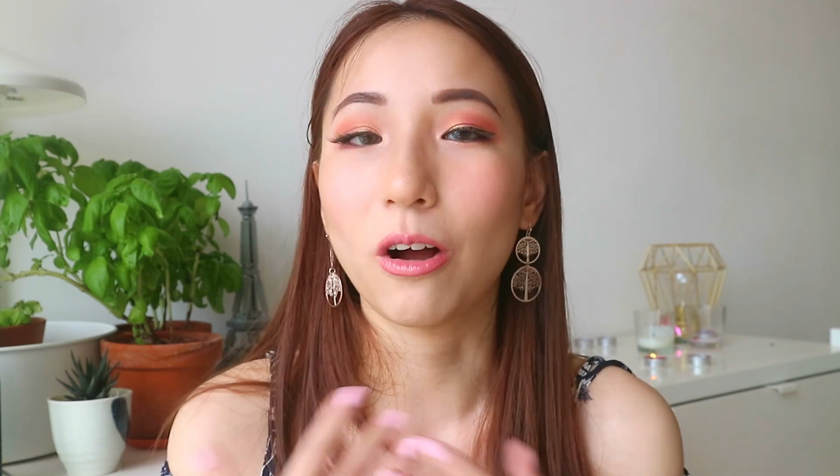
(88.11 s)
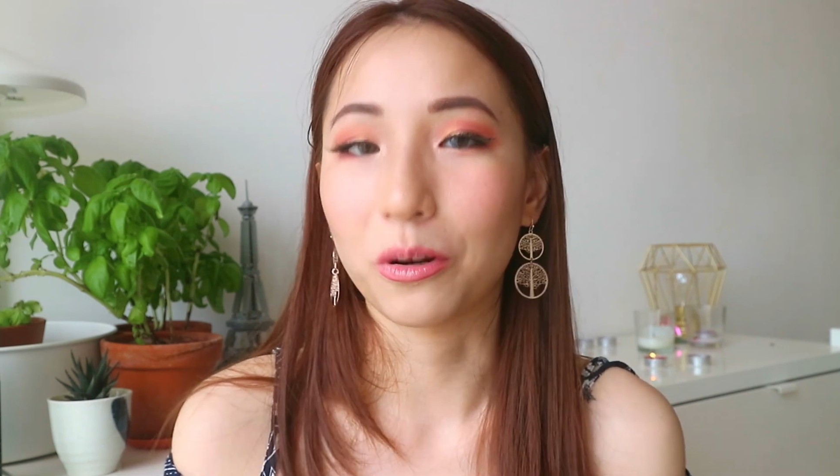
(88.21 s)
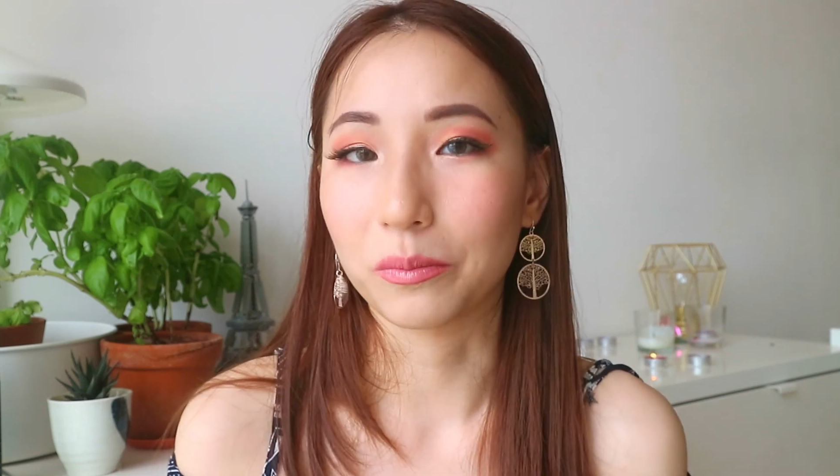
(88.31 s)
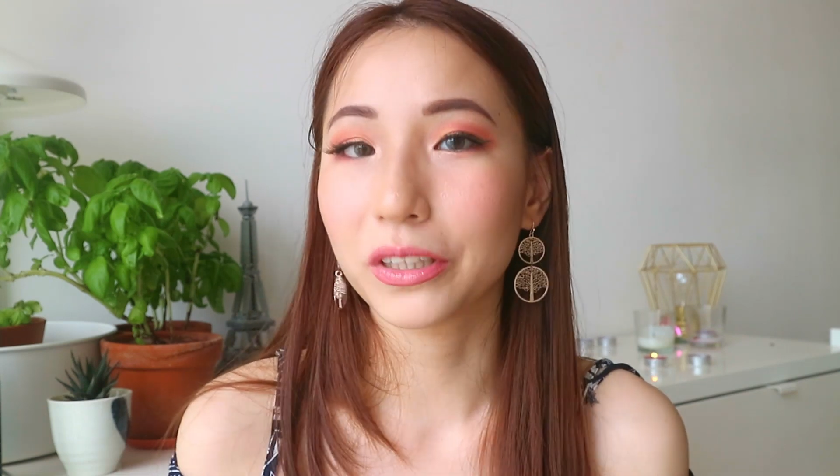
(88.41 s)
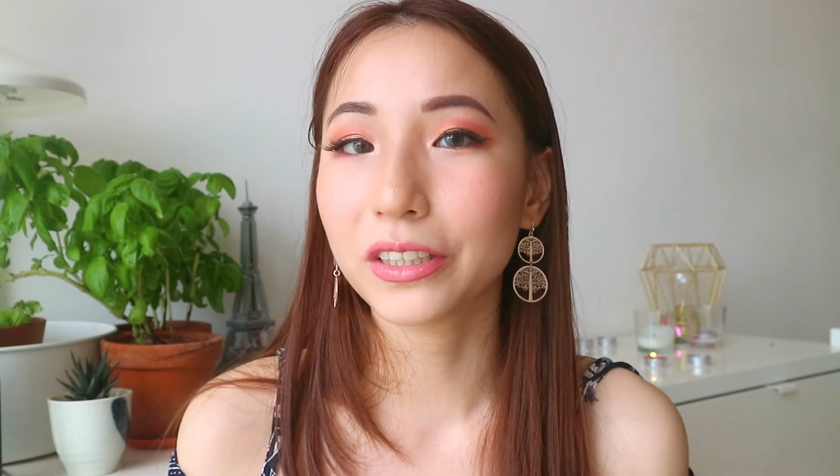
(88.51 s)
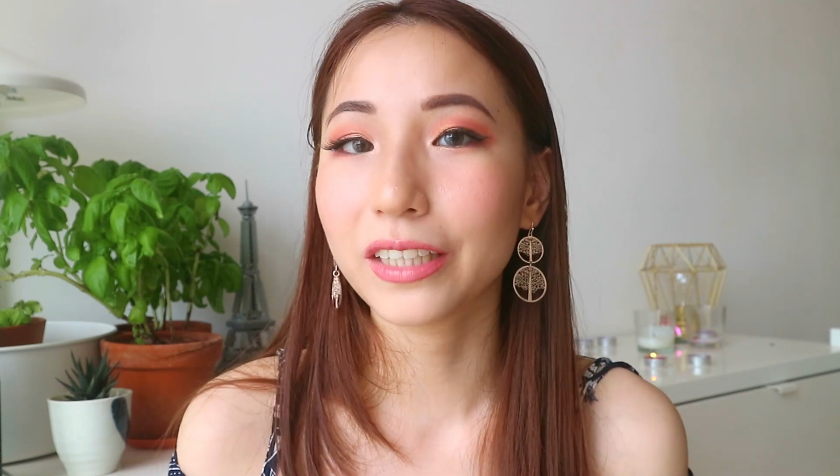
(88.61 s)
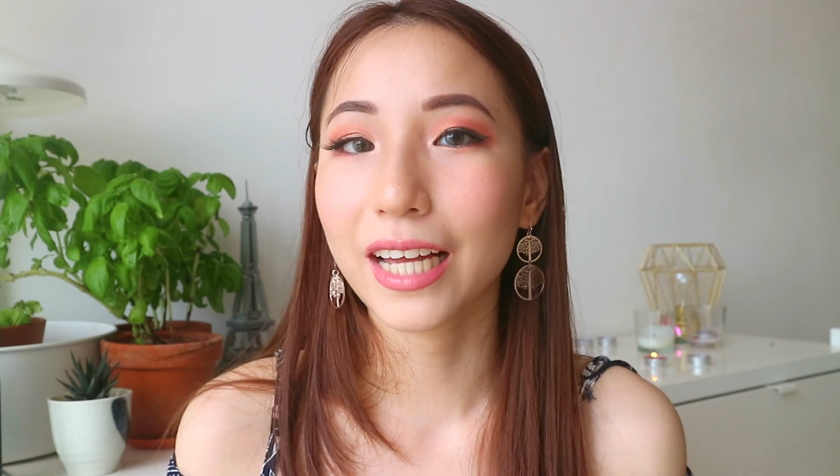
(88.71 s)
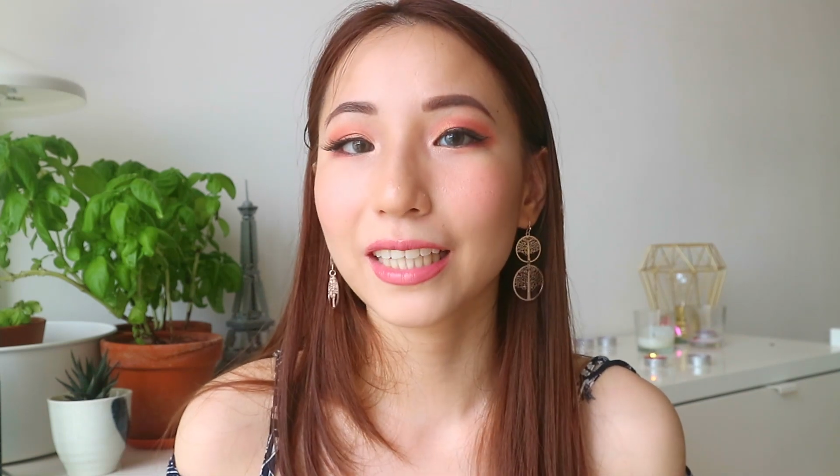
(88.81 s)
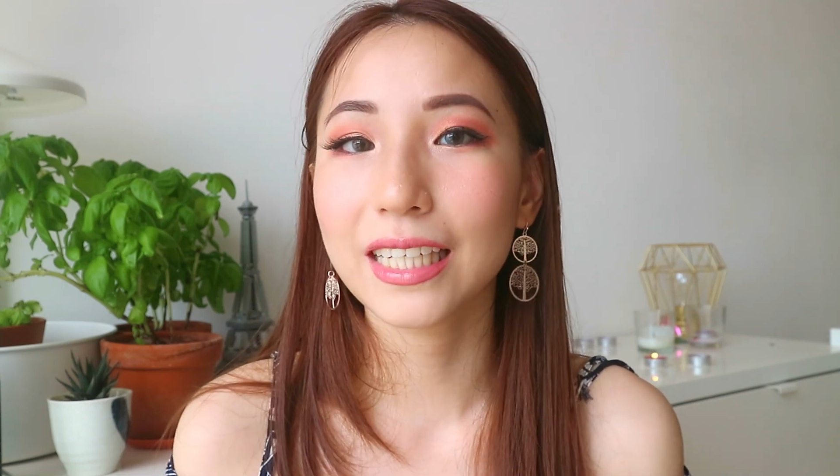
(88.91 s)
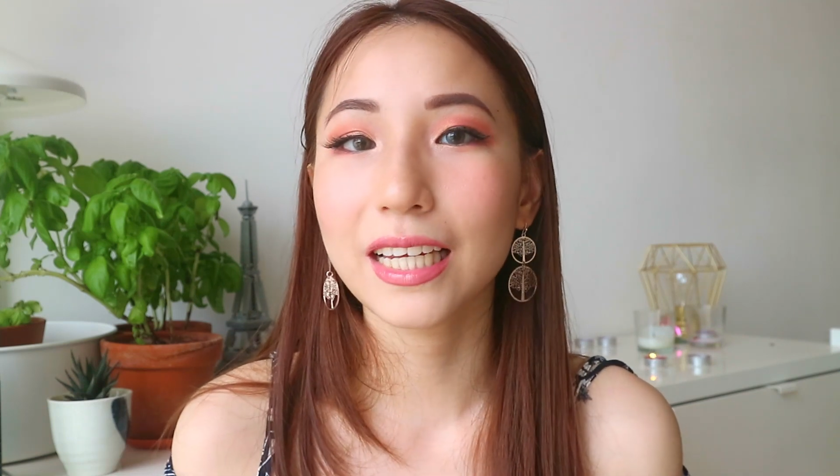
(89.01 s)
hormonal
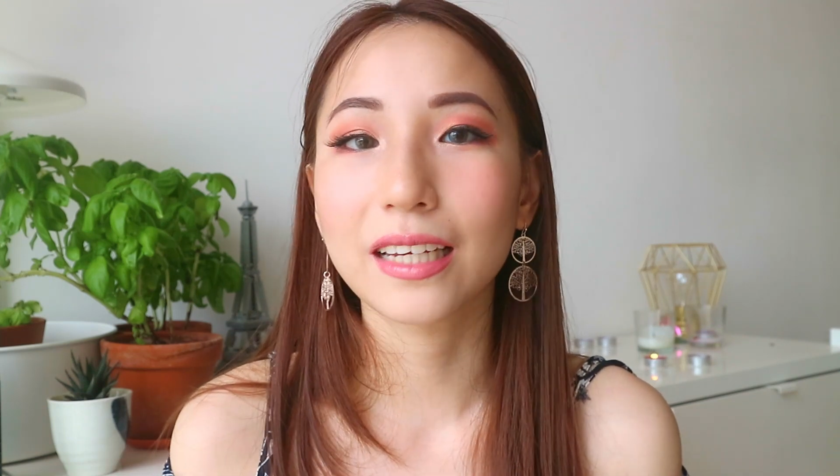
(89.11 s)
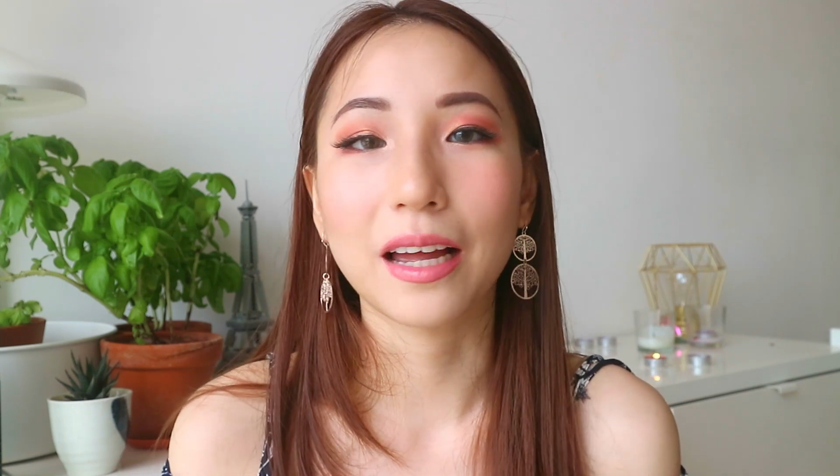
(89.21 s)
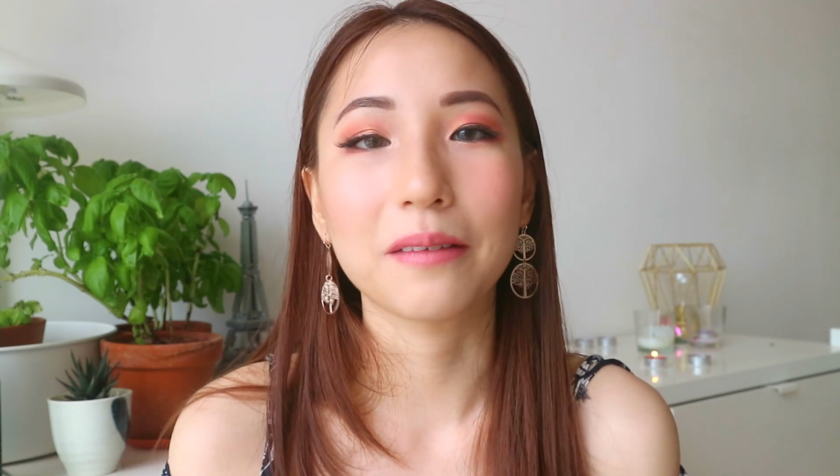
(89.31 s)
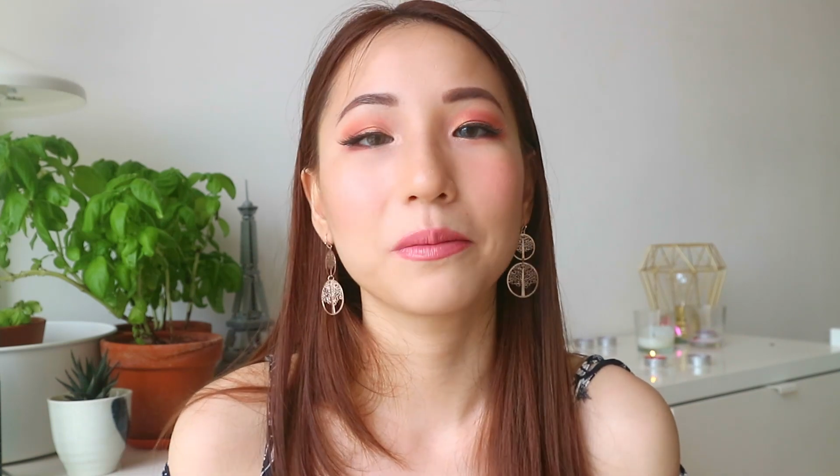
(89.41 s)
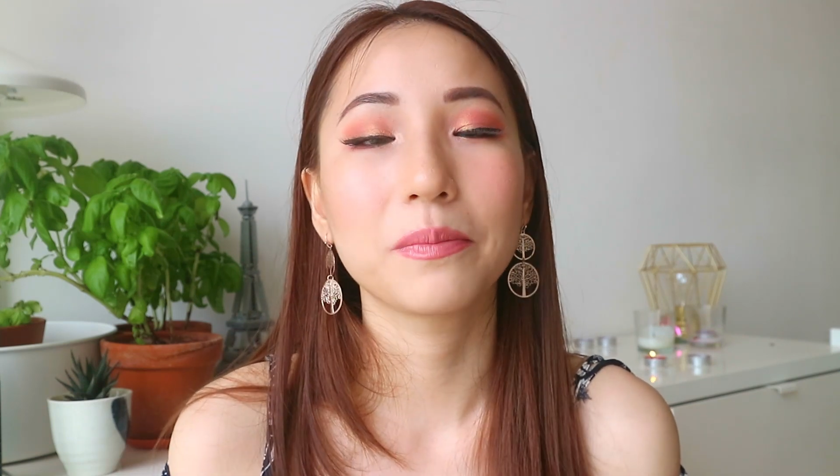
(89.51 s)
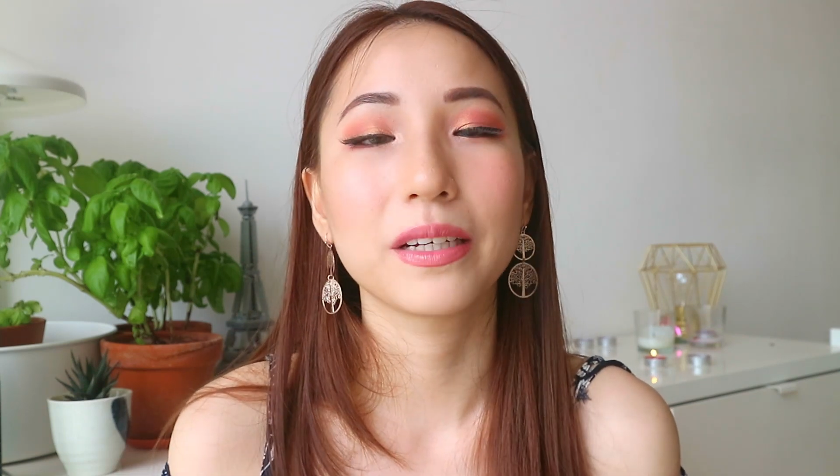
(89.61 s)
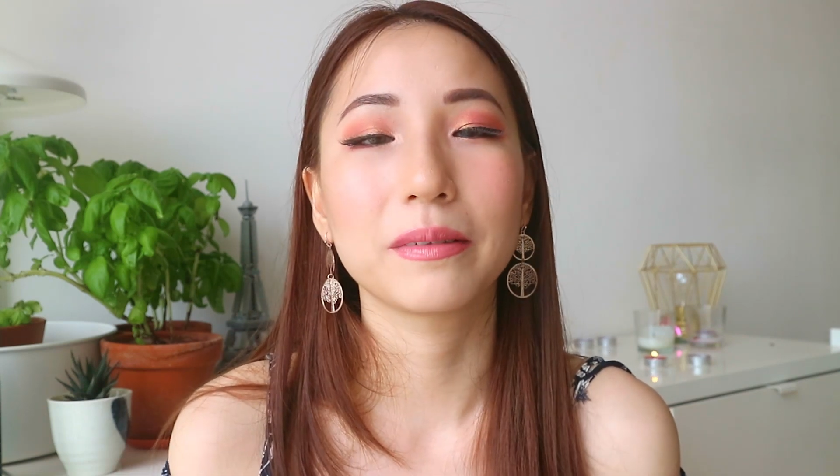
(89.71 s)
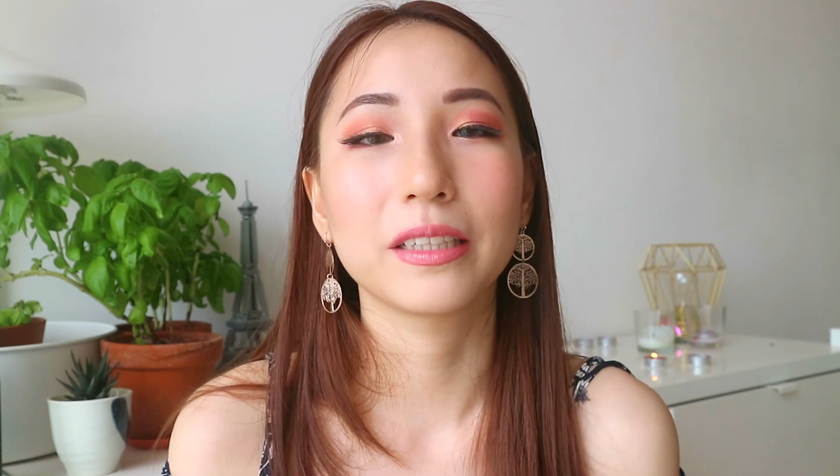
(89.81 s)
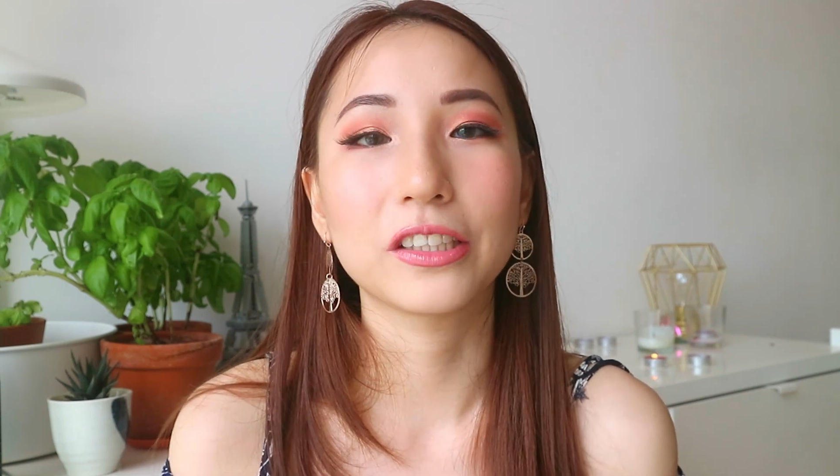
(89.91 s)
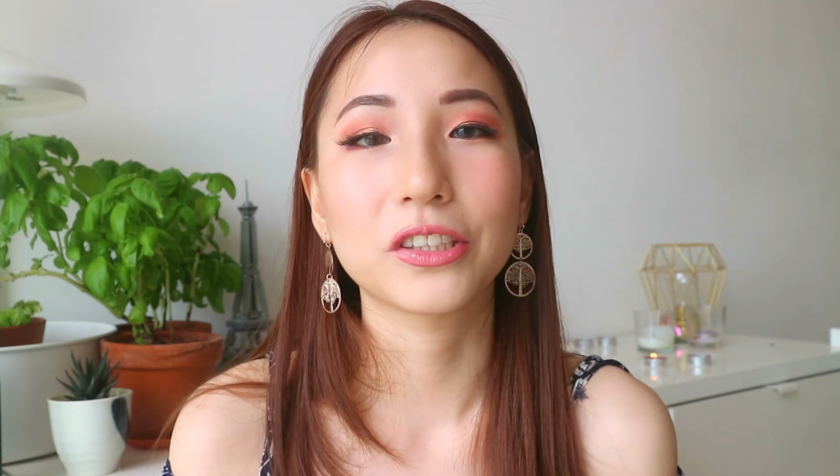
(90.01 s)
acne and
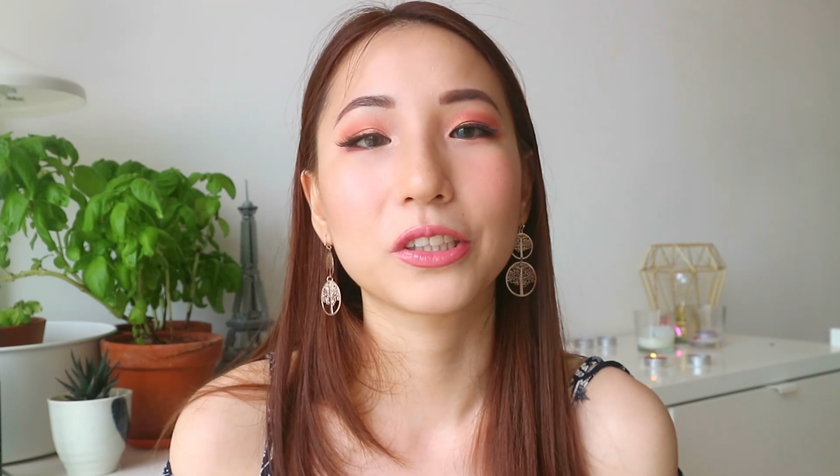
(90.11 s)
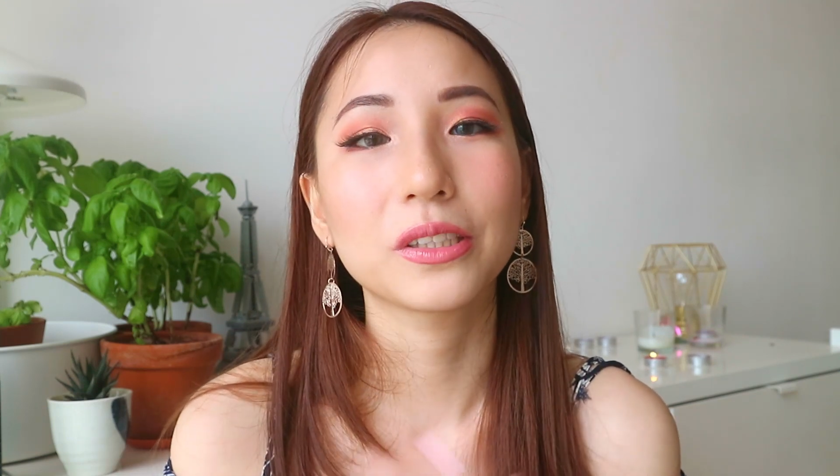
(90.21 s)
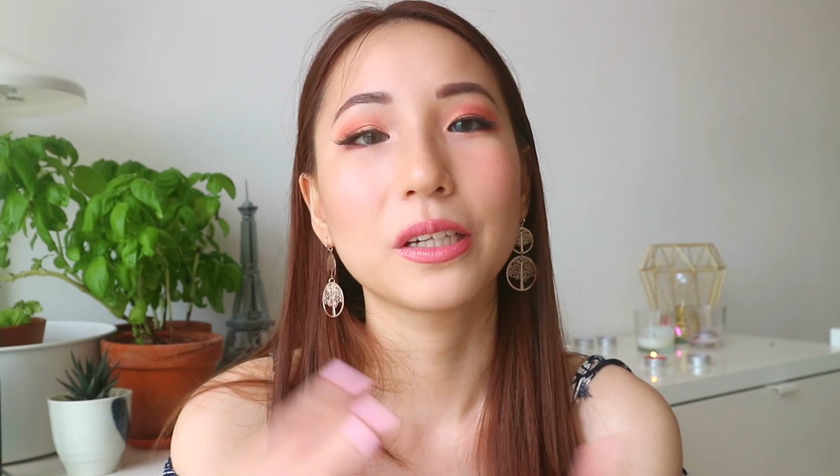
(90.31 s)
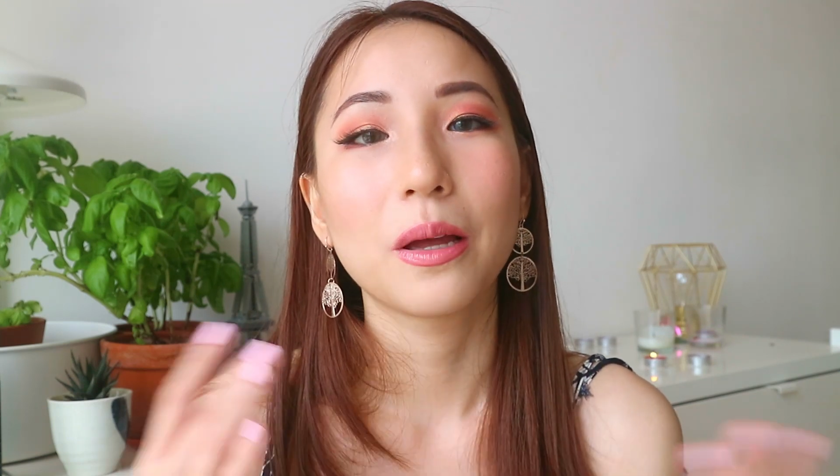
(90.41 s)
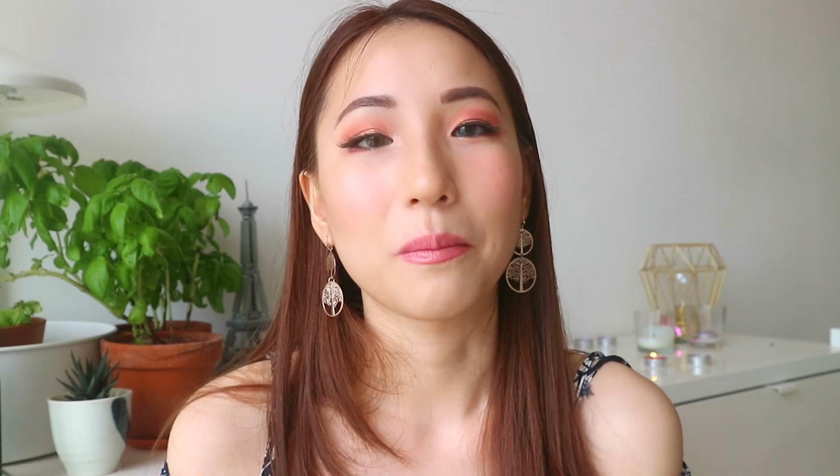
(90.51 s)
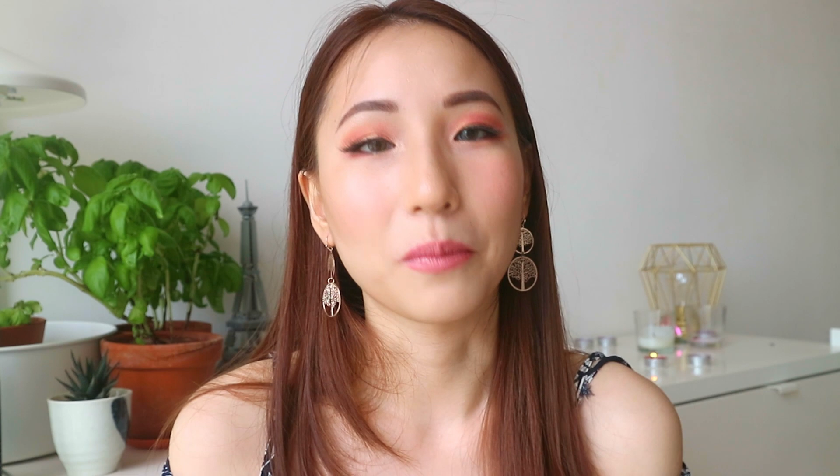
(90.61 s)
hyperpigmentation